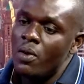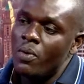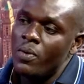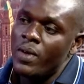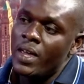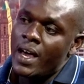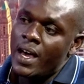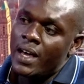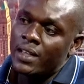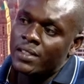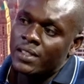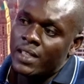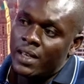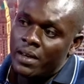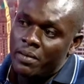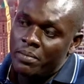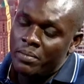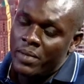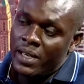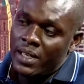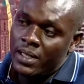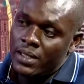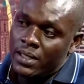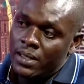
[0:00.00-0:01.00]
We are
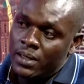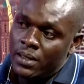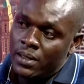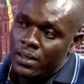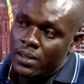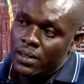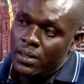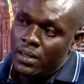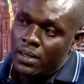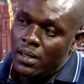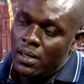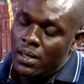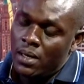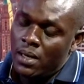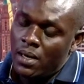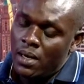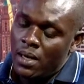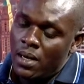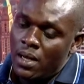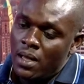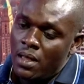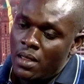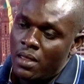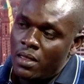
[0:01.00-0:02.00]
celebrating
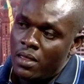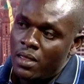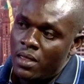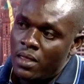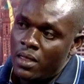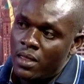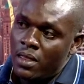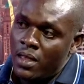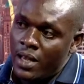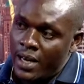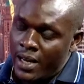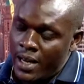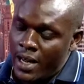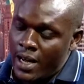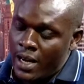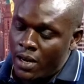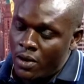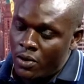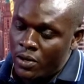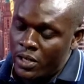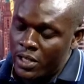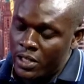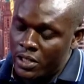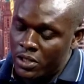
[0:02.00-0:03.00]
the rare
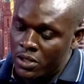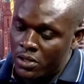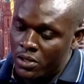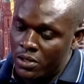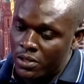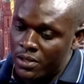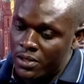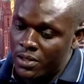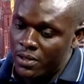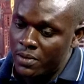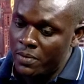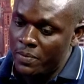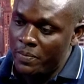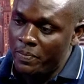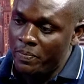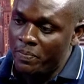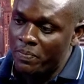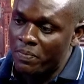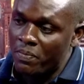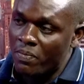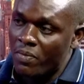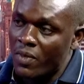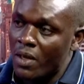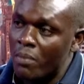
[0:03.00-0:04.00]
conditions.
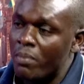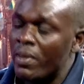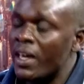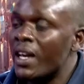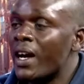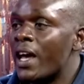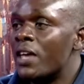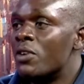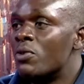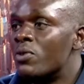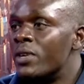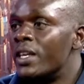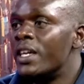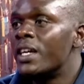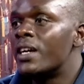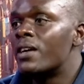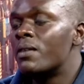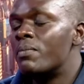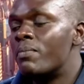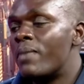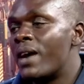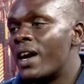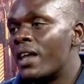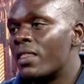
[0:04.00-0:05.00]
Being a
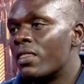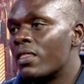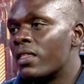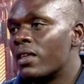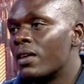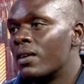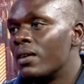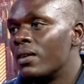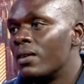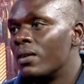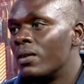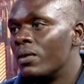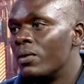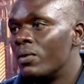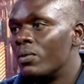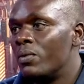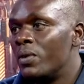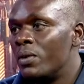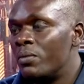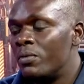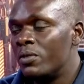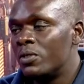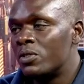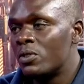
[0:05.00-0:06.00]
unique month,
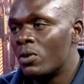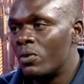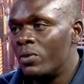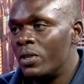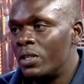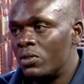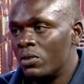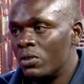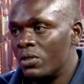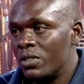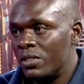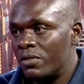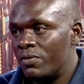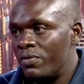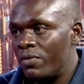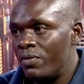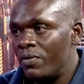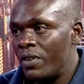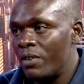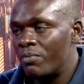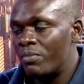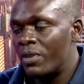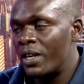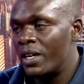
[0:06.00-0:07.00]
so we choose
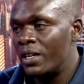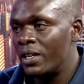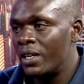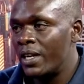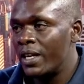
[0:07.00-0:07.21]
February